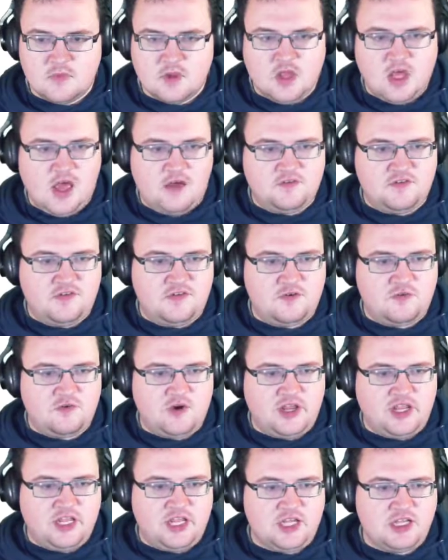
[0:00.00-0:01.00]
After
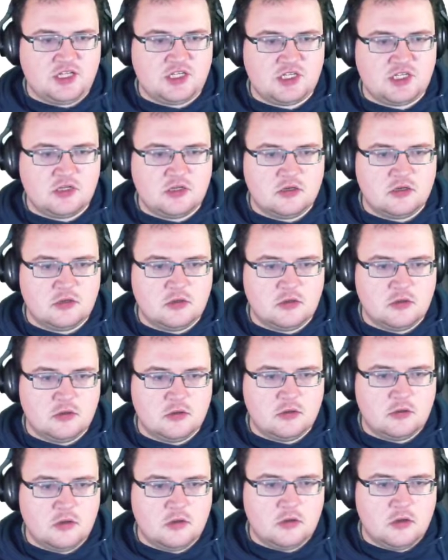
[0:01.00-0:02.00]
3 years,
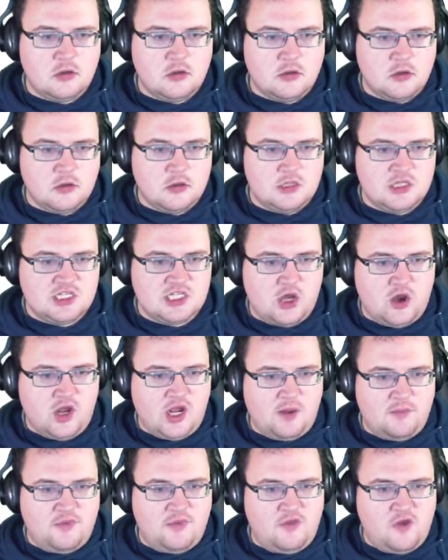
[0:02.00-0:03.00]
it's going
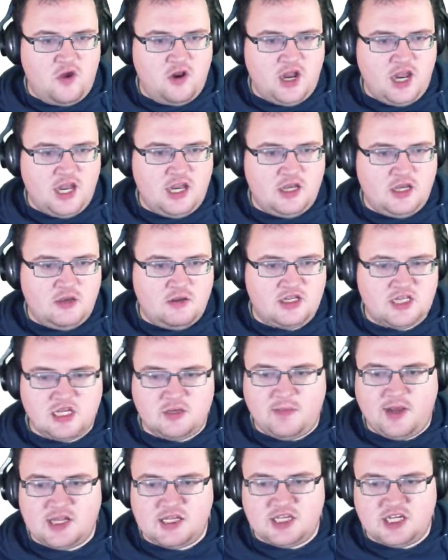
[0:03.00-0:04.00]
up 13
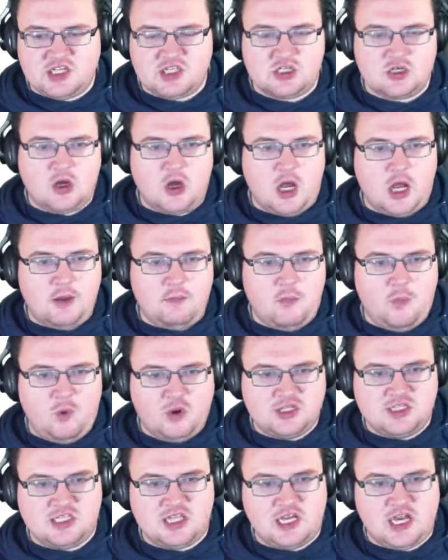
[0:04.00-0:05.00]
centimeters each time.
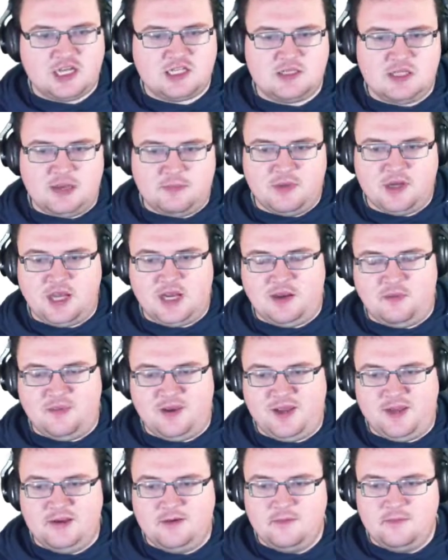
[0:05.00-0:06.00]
What's the next number going to
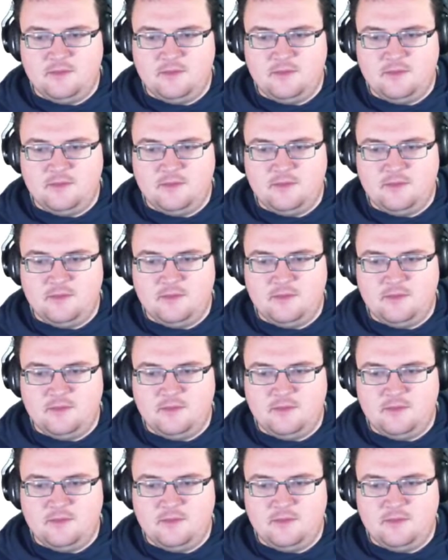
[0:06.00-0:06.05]
be?